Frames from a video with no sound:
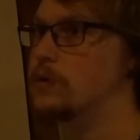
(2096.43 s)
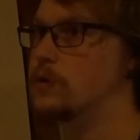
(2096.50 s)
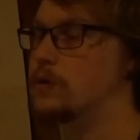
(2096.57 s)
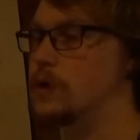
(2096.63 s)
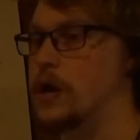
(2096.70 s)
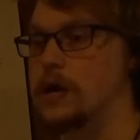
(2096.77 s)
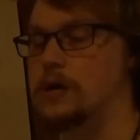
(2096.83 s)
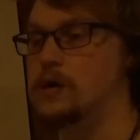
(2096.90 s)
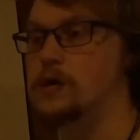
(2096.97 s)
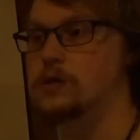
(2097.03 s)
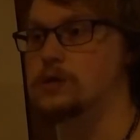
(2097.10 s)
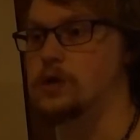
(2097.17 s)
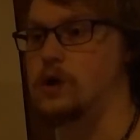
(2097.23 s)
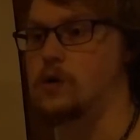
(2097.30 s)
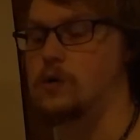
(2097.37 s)
no,
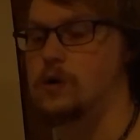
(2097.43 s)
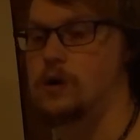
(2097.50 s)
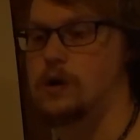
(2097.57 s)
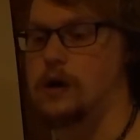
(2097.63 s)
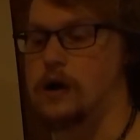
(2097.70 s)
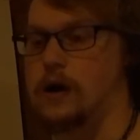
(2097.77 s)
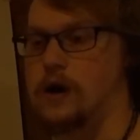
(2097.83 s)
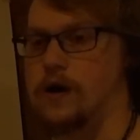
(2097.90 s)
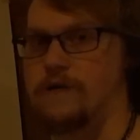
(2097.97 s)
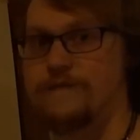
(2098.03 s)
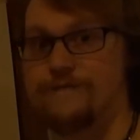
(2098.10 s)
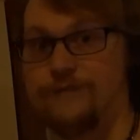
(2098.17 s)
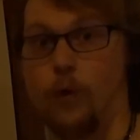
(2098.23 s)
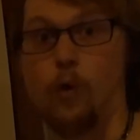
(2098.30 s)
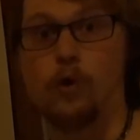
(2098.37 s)
so
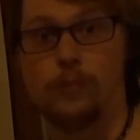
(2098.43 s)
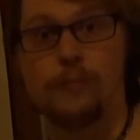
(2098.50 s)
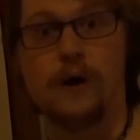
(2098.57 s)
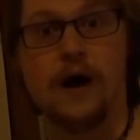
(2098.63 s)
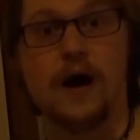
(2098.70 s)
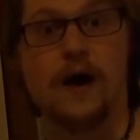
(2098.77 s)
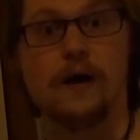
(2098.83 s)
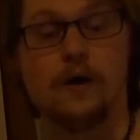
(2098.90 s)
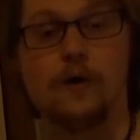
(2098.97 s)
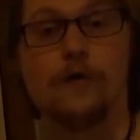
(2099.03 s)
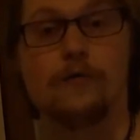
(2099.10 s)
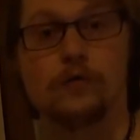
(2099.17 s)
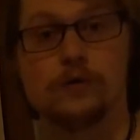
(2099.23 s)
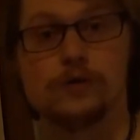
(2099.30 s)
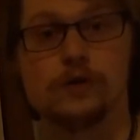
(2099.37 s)
4 pi
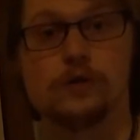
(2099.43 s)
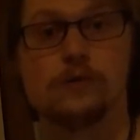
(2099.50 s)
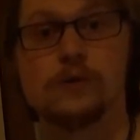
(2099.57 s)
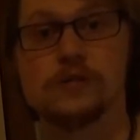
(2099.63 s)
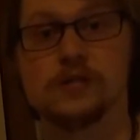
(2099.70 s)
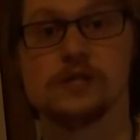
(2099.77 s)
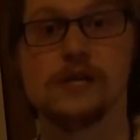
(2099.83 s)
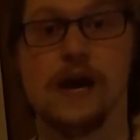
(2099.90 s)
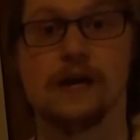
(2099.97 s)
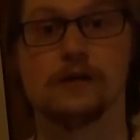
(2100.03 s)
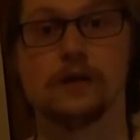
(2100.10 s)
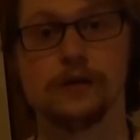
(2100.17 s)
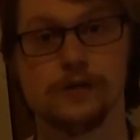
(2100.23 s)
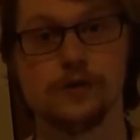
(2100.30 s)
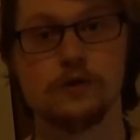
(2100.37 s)
over 2 is
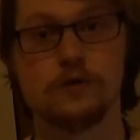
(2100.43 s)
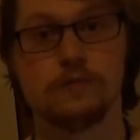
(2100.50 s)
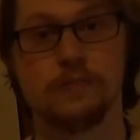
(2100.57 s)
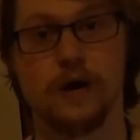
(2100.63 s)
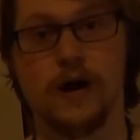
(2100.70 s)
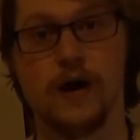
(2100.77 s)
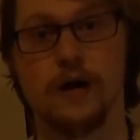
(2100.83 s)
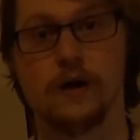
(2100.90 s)
exactly 2 pi,